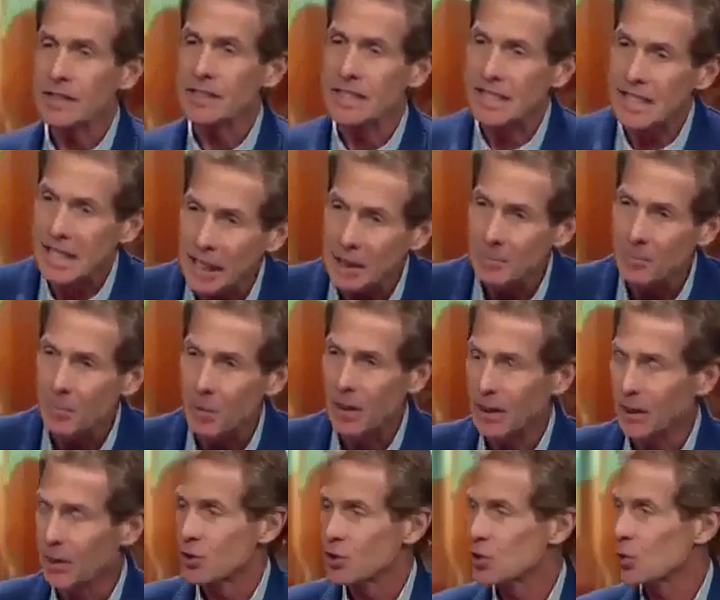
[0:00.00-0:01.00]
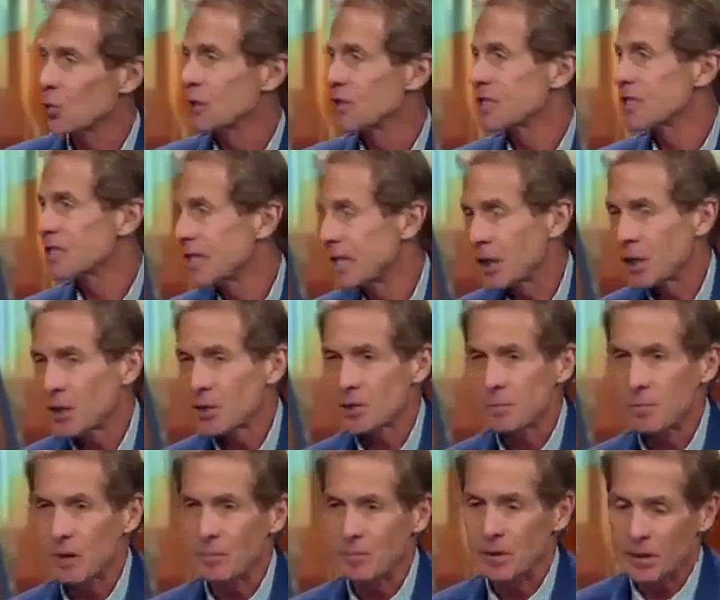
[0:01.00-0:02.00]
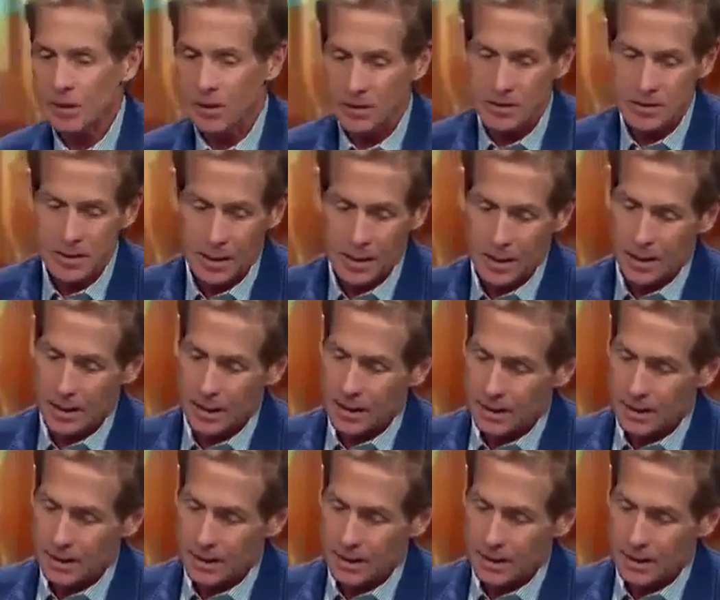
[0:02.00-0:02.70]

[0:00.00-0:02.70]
He's a game breaker. So it scares me because